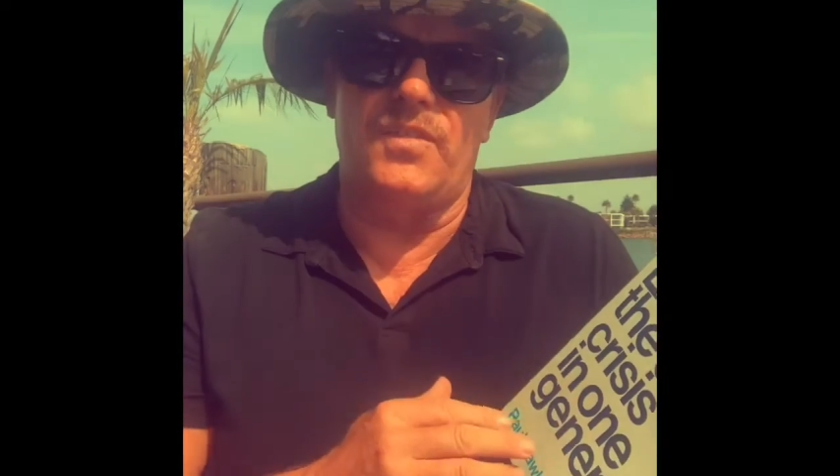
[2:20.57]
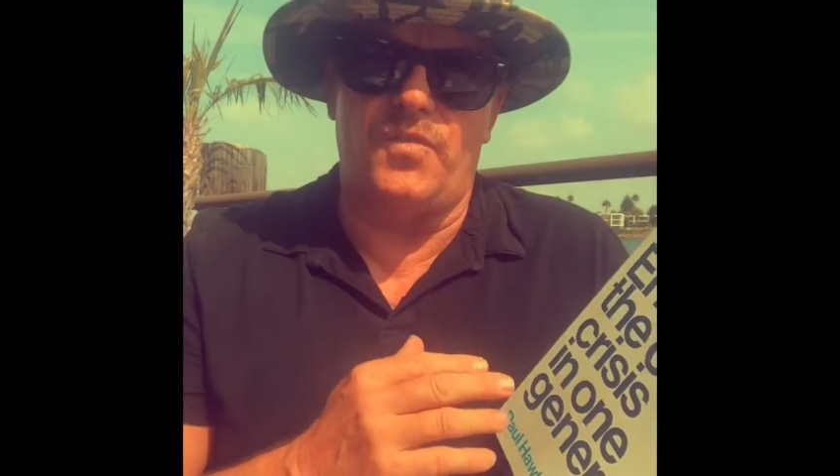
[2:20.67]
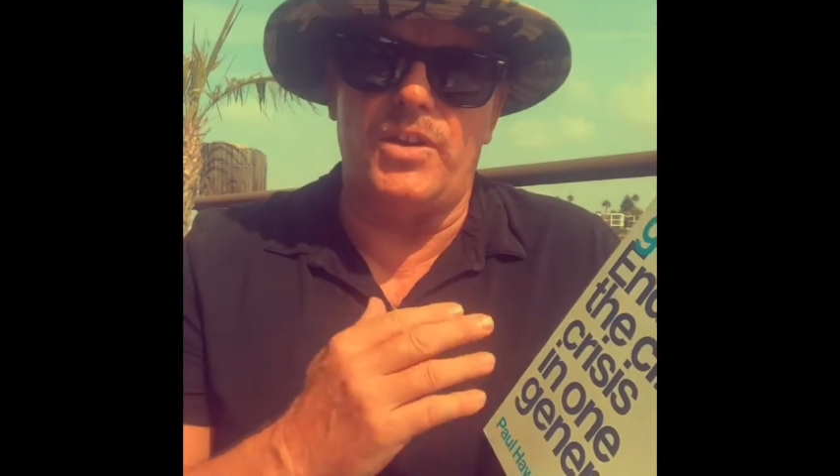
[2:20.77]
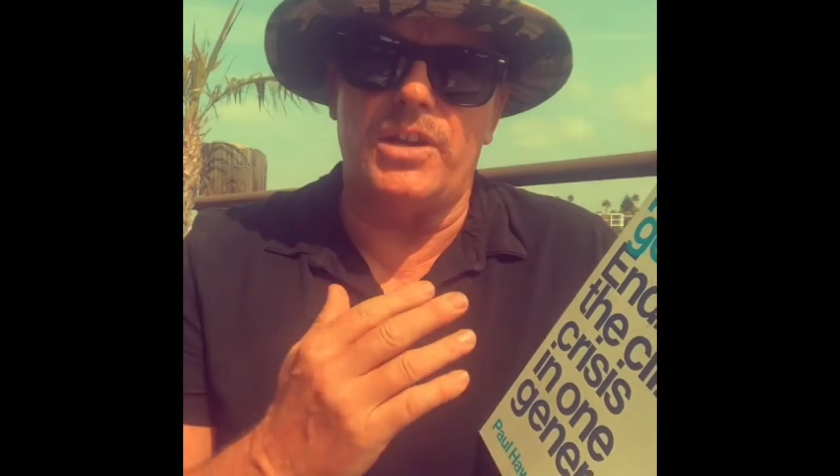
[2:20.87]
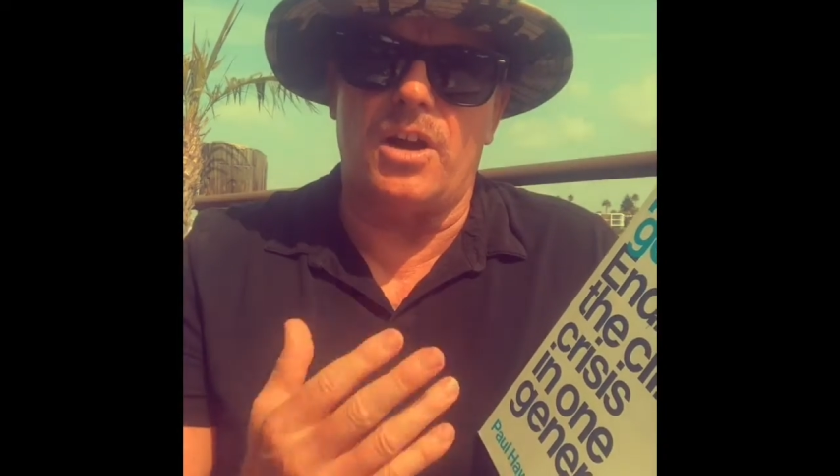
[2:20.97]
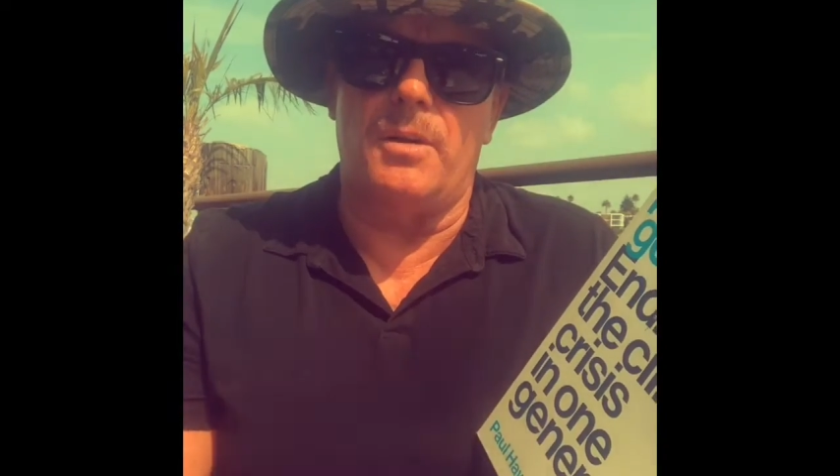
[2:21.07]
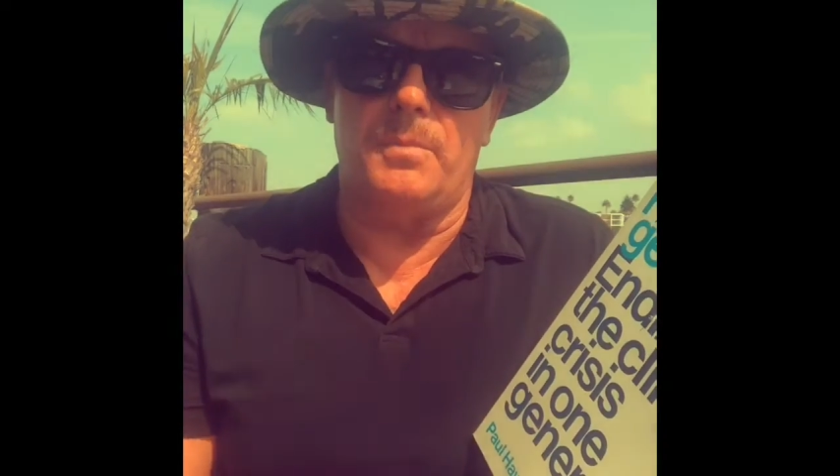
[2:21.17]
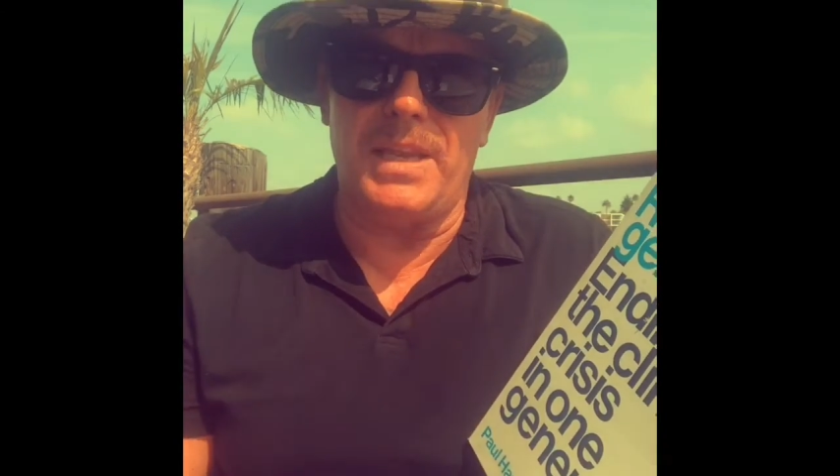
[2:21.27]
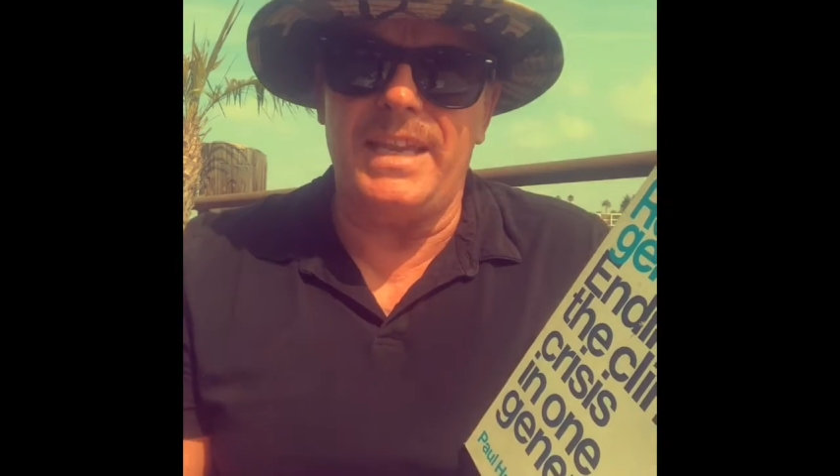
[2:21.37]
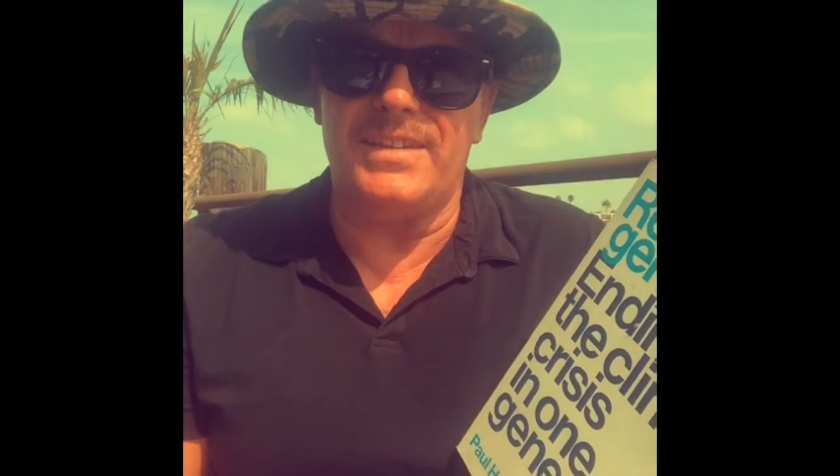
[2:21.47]
it's very
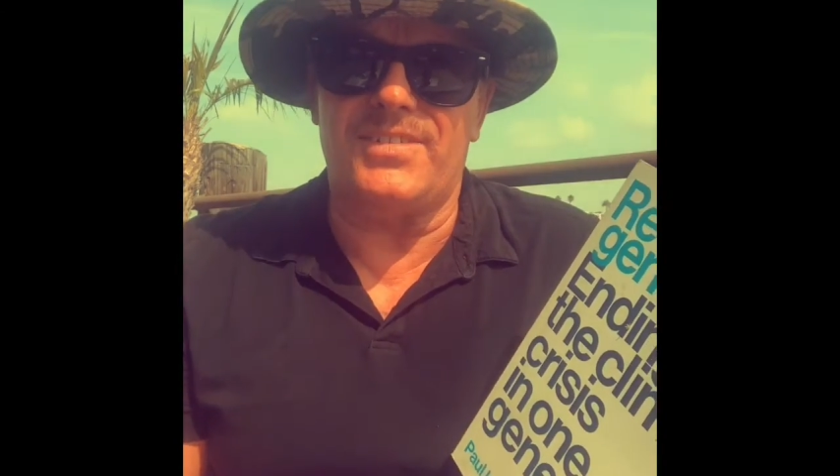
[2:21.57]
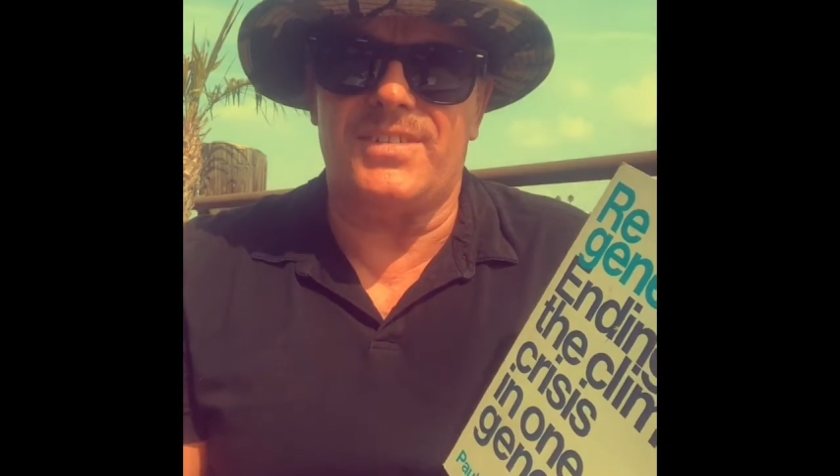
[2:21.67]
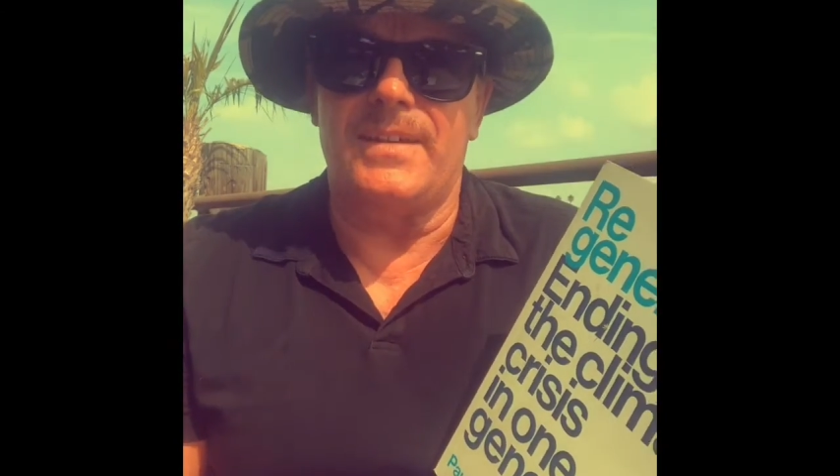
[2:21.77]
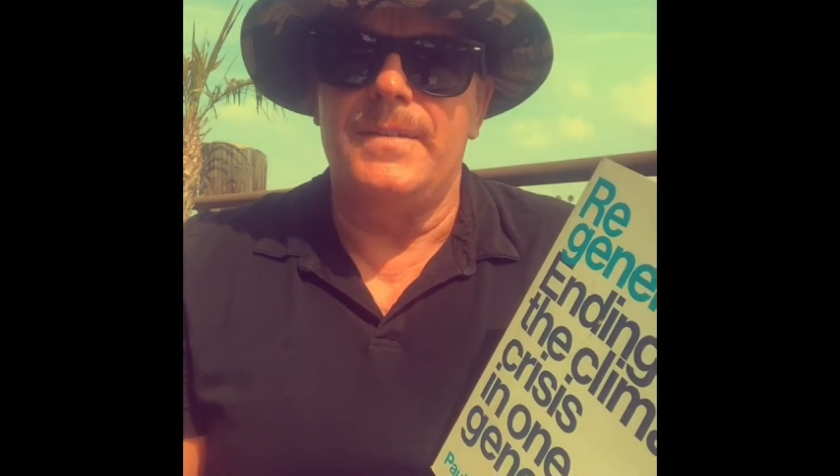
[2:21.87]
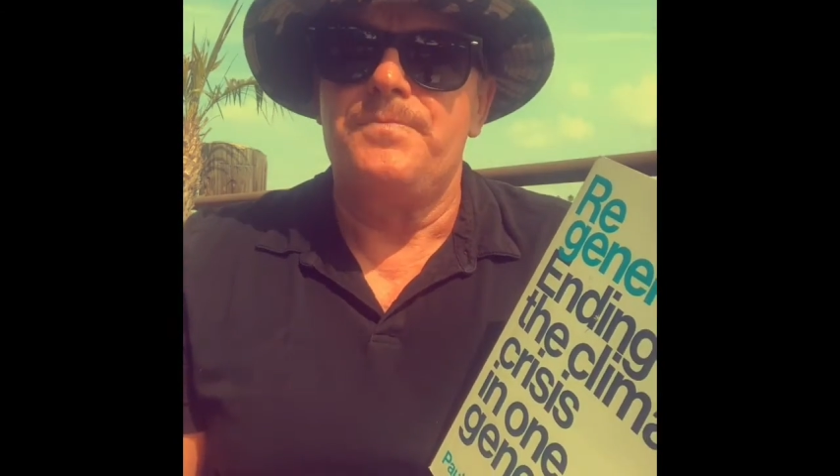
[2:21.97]
complex,